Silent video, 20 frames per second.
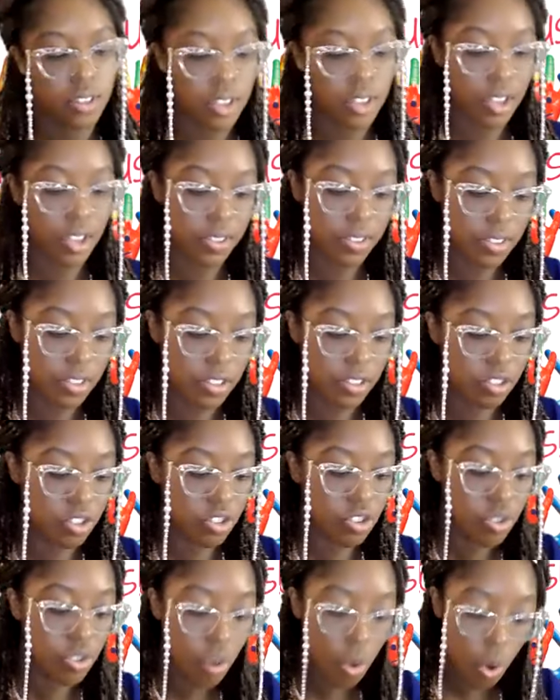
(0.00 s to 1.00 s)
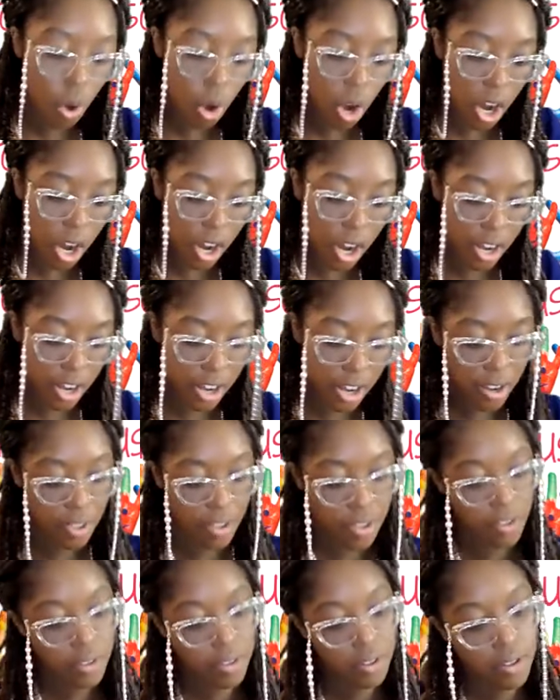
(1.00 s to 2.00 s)
So this is your
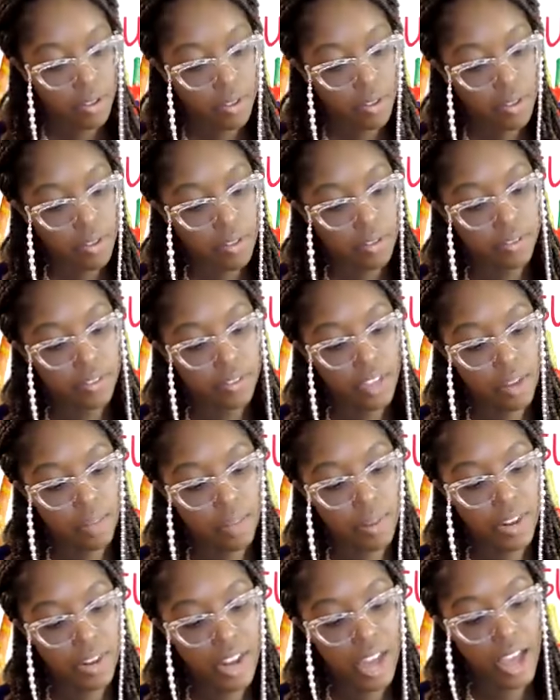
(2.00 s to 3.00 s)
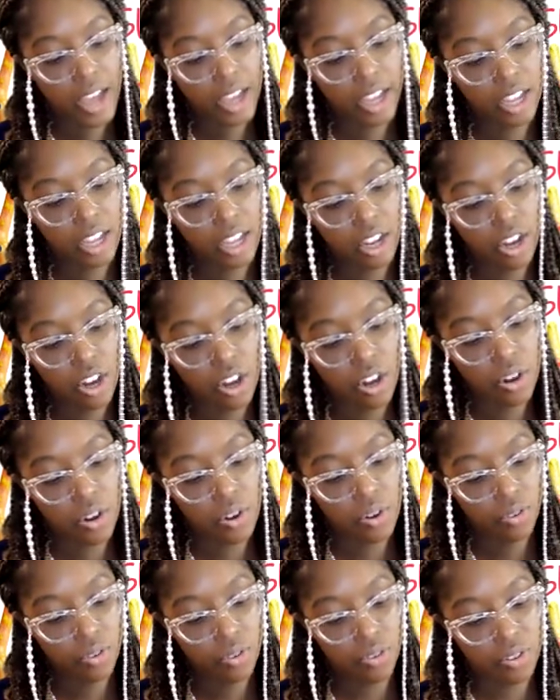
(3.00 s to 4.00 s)
set of
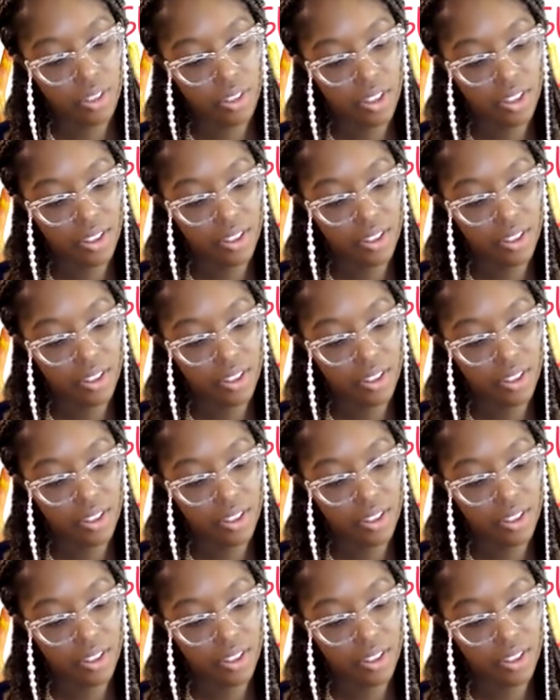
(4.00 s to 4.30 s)
binoculars.